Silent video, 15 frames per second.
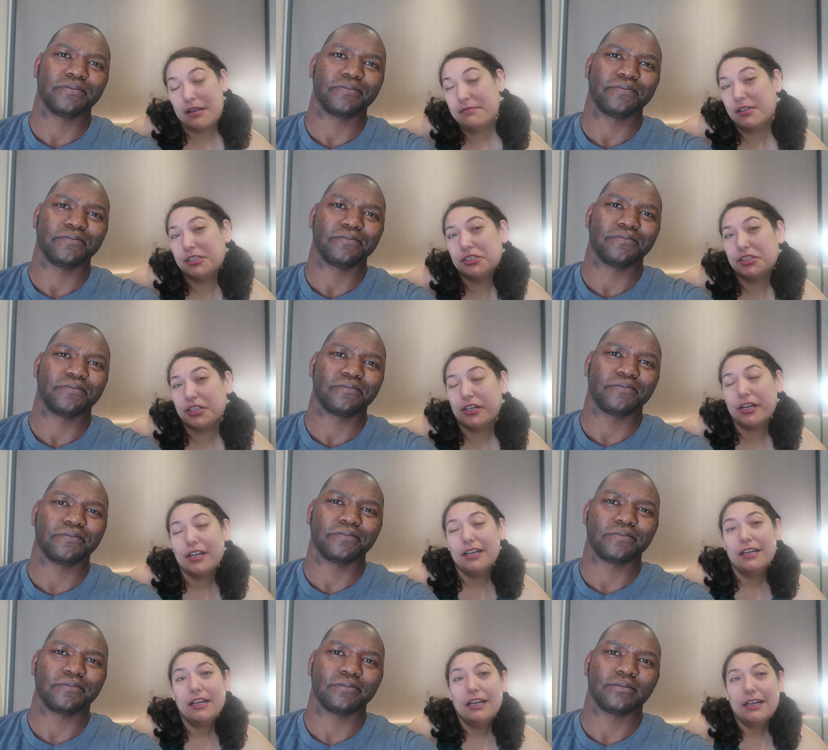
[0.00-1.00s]
Speaker 1: I'm not sure.
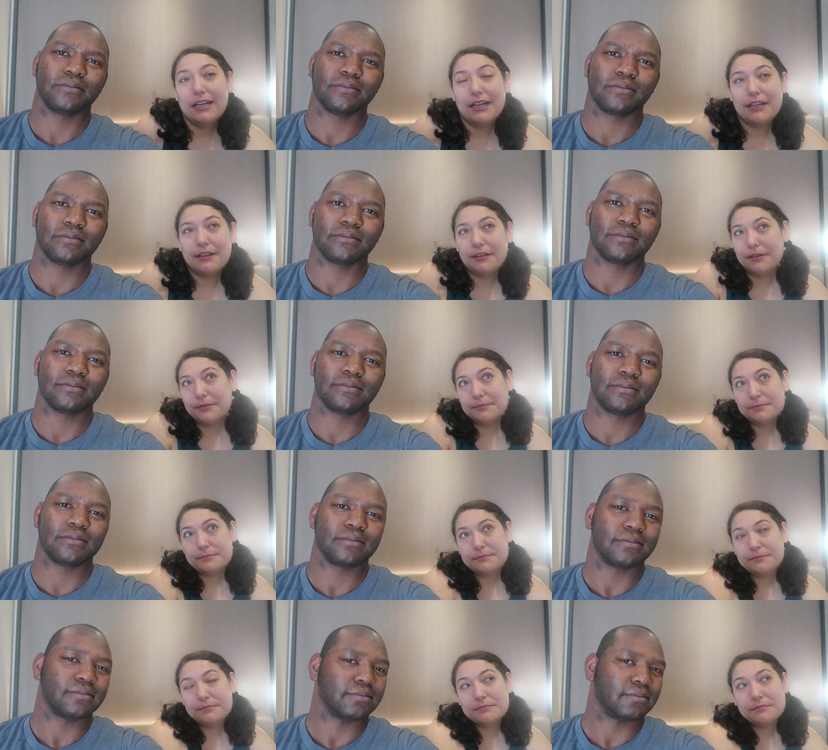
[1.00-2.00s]

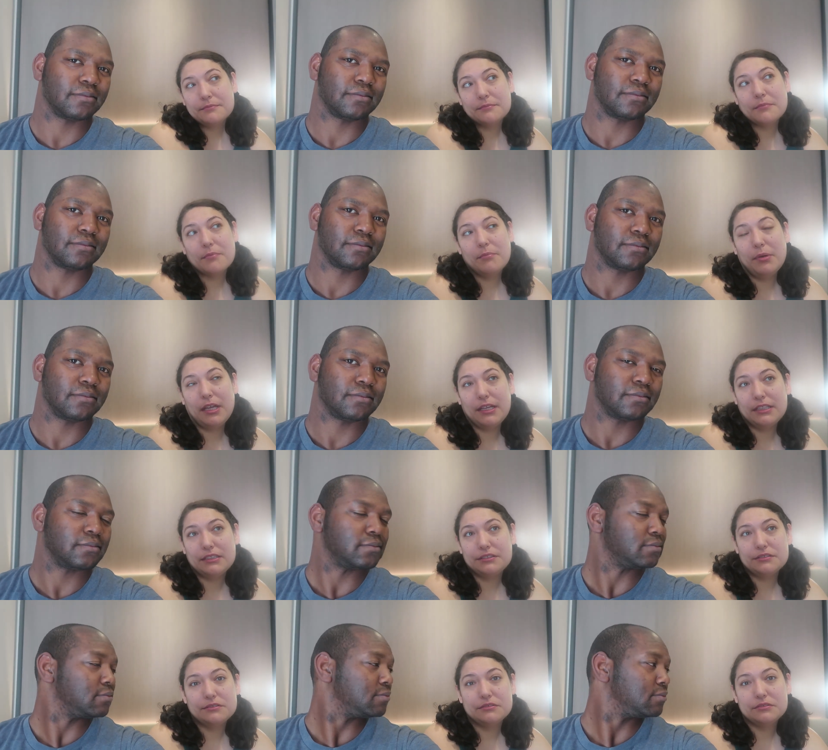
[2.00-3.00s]
Um,
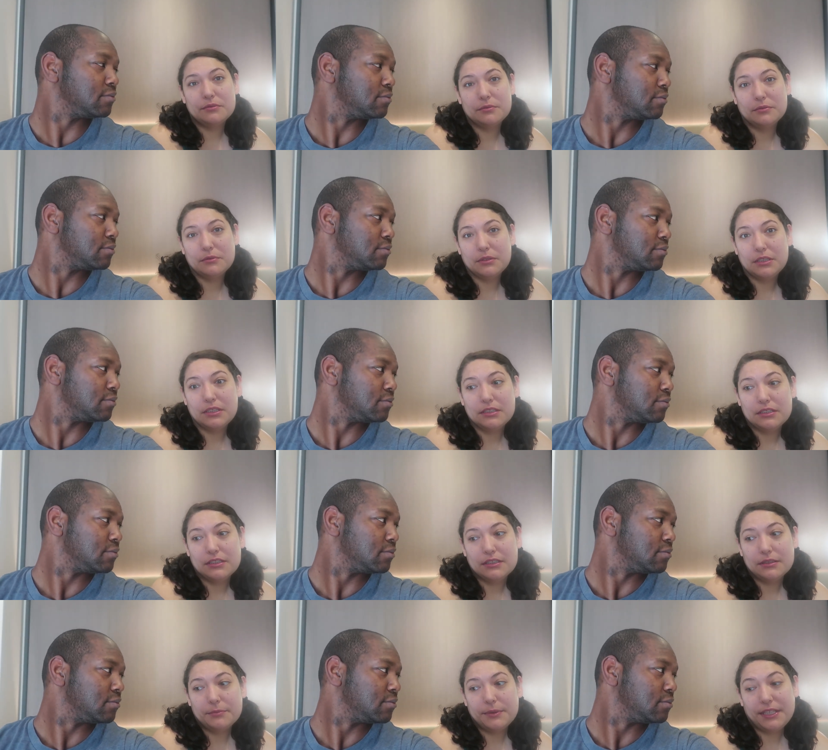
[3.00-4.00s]
but
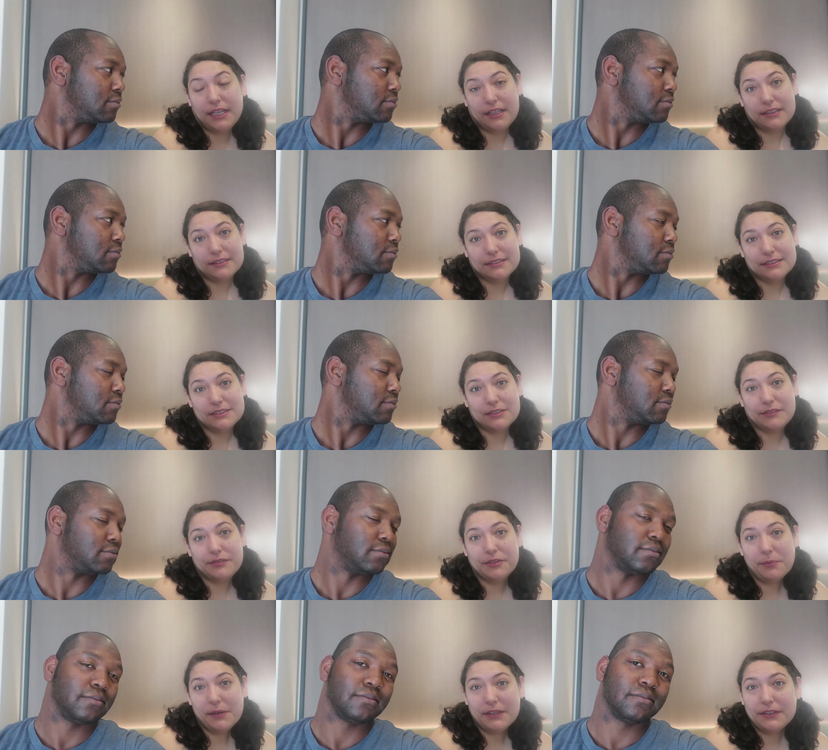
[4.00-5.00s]
but yeah. So I
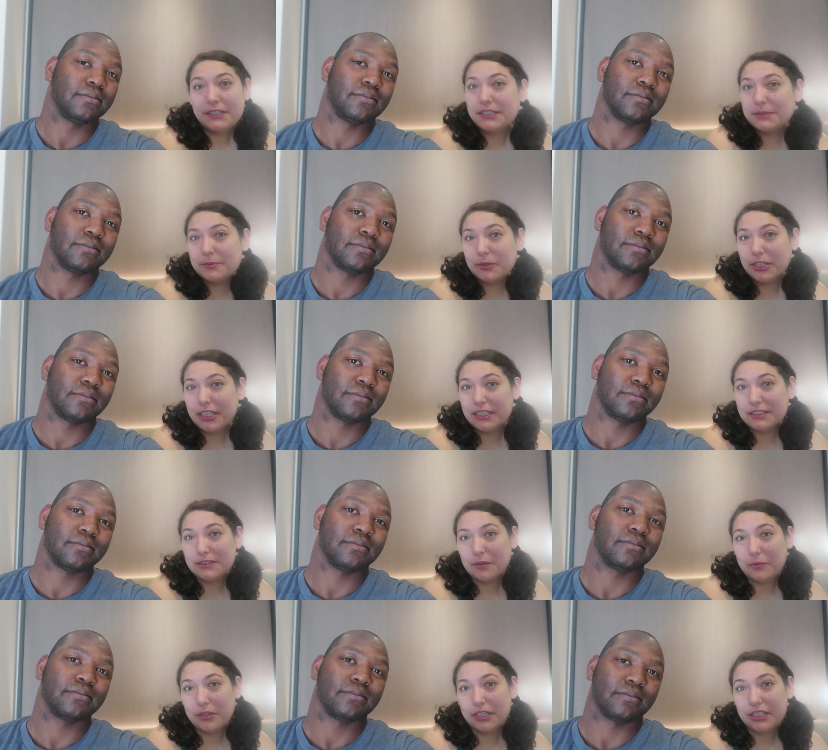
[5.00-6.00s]
feel better this morning,
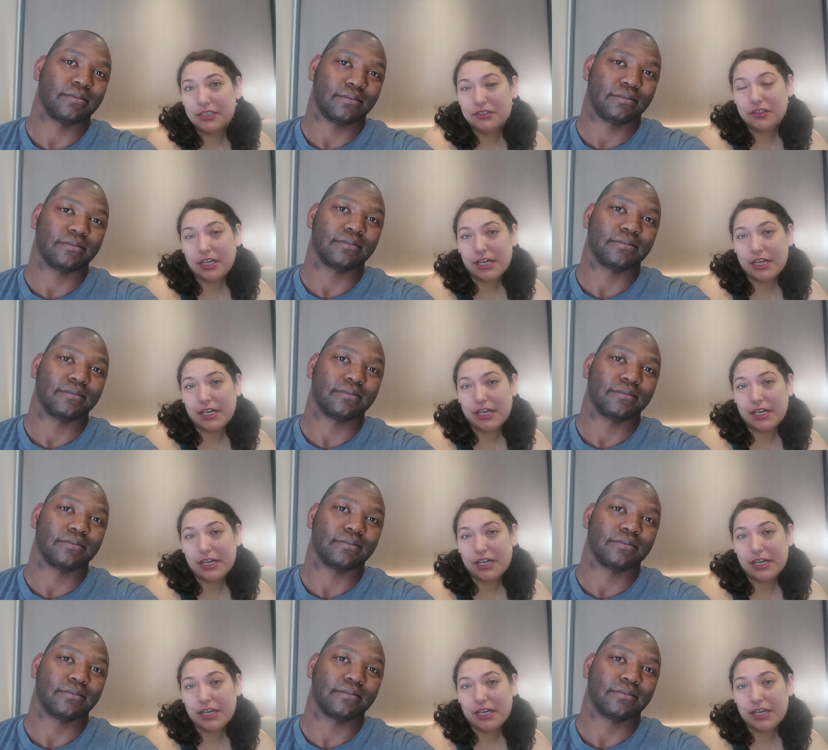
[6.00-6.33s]
so we're gonna